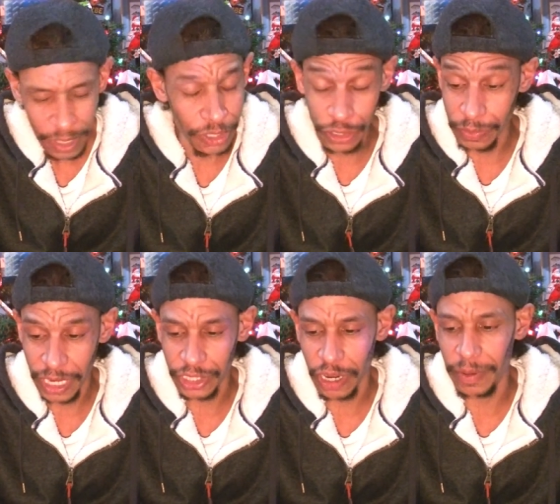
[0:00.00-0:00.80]
Excuse me,
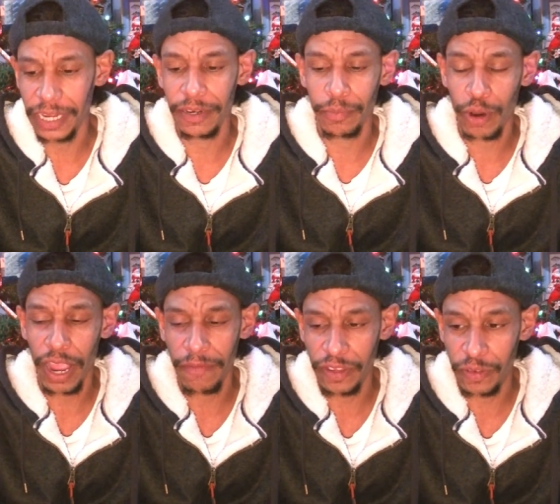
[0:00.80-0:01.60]
not chatterbait, more
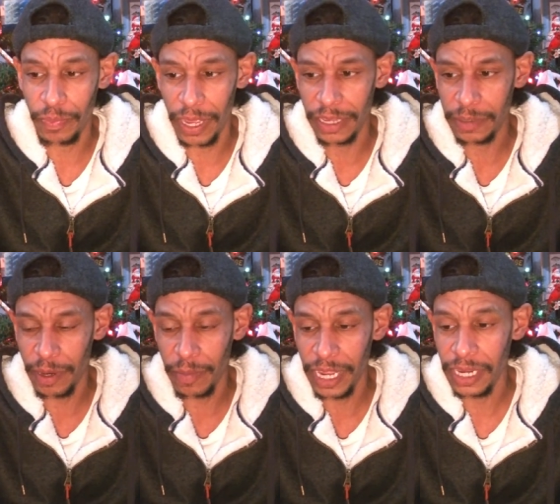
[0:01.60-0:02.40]
heavy uh,
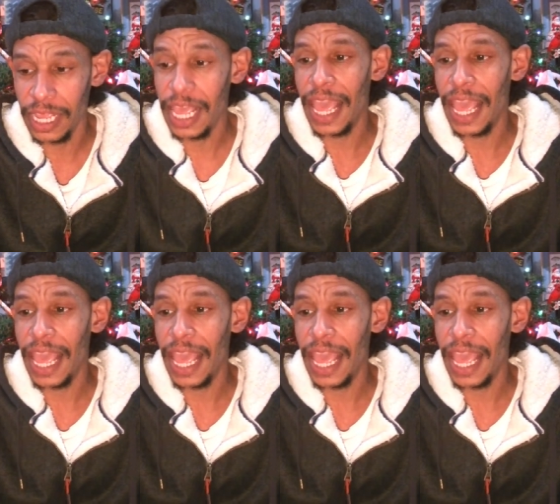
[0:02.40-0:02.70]
spinnerbait,